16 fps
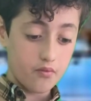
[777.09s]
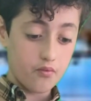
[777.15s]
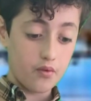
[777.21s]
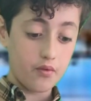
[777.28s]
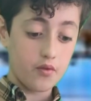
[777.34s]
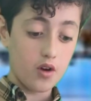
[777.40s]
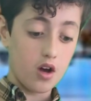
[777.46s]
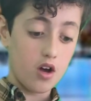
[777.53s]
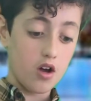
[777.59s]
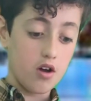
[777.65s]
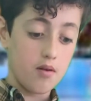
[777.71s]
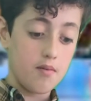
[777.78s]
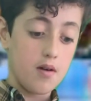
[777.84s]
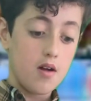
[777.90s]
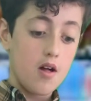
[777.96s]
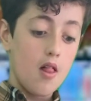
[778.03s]
we've got
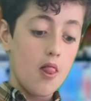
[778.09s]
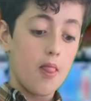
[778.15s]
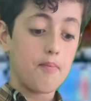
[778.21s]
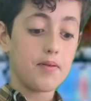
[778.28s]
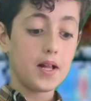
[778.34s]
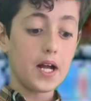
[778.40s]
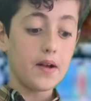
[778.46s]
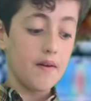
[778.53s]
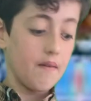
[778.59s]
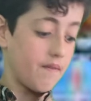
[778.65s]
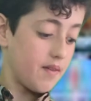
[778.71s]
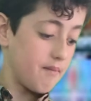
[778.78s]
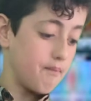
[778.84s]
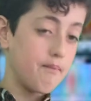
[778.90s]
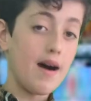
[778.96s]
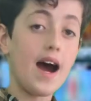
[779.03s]
um, the player of
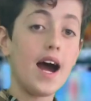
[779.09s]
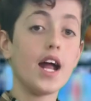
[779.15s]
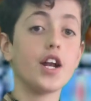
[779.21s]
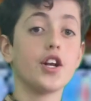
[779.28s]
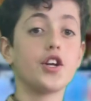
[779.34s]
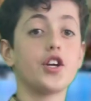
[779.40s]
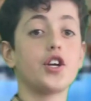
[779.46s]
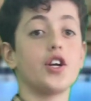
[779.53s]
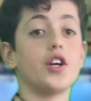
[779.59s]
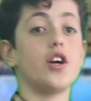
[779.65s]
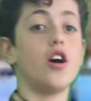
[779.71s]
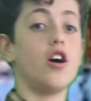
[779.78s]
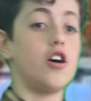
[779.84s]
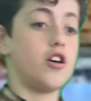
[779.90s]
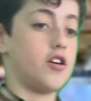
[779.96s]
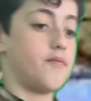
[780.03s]
the match
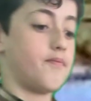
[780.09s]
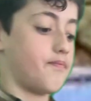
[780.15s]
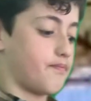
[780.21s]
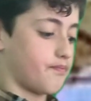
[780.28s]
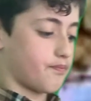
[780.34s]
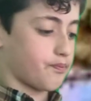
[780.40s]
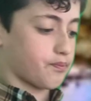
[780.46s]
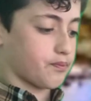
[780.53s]
um,